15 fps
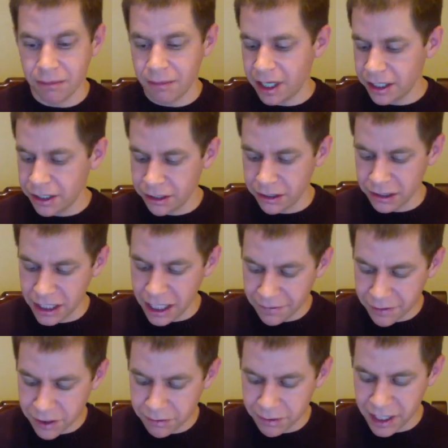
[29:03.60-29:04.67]
monitor your
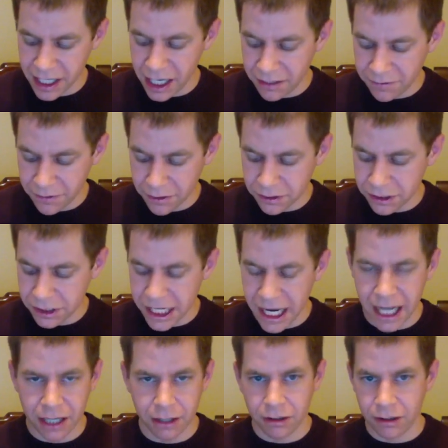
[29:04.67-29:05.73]
levels with a headphone
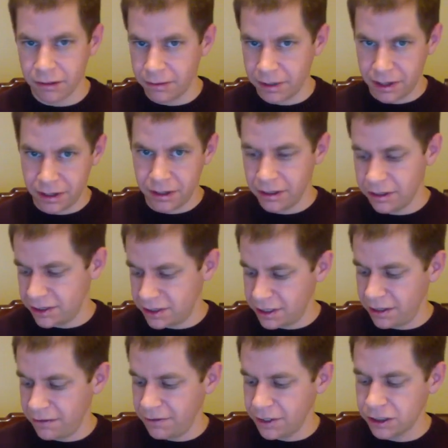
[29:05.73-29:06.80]
jack, or there's
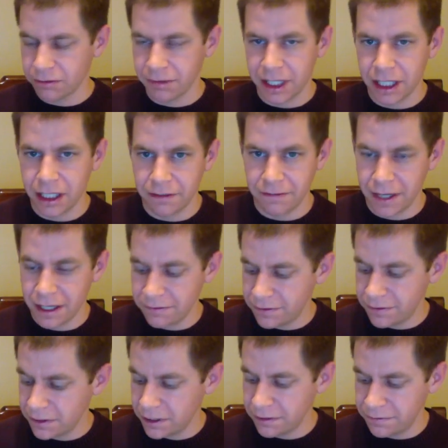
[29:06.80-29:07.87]
a visual readout
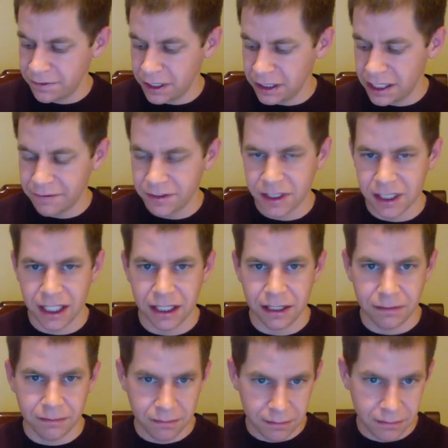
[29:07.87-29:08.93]
of the levels
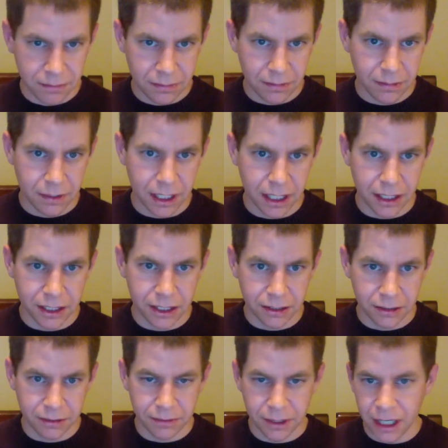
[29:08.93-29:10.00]
on
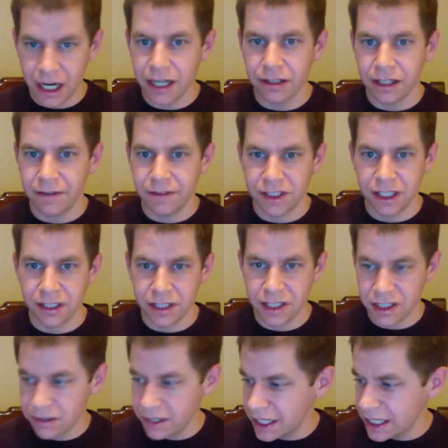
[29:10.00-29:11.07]
your audio levels here on the
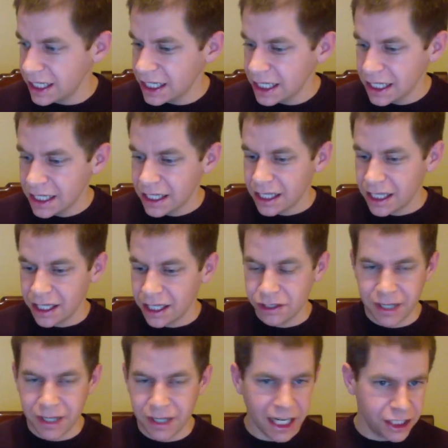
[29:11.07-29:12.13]
screen. You
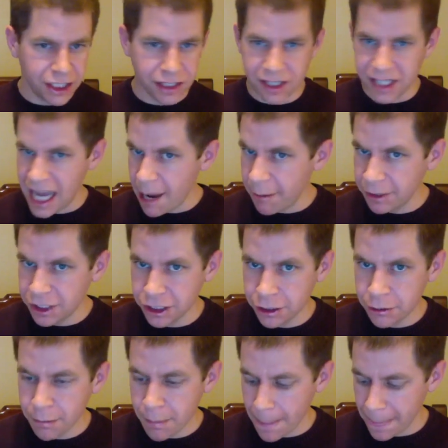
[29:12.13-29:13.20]
can adjust the
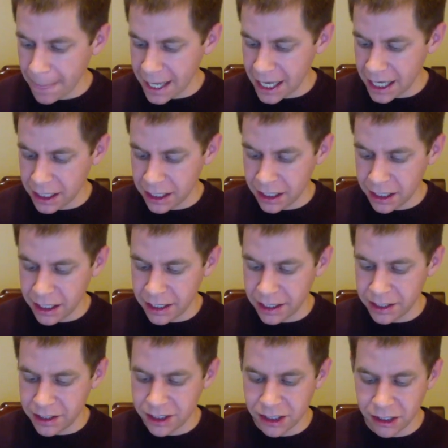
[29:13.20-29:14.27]
aperture.
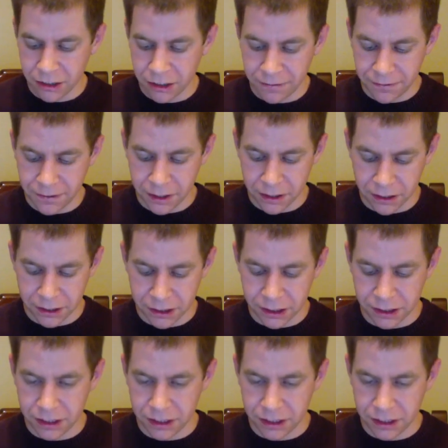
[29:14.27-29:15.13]
So if you're